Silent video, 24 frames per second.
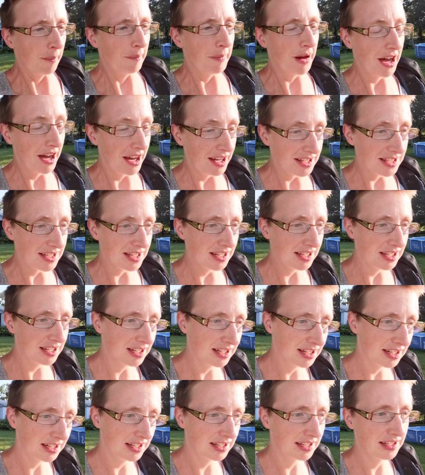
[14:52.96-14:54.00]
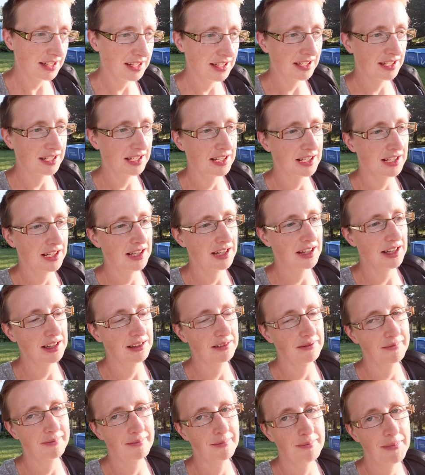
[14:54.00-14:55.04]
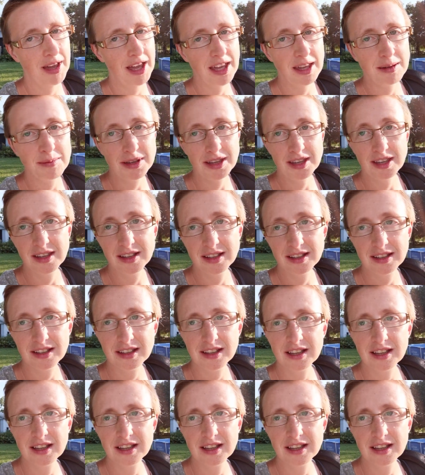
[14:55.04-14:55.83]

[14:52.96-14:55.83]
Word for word: But maybe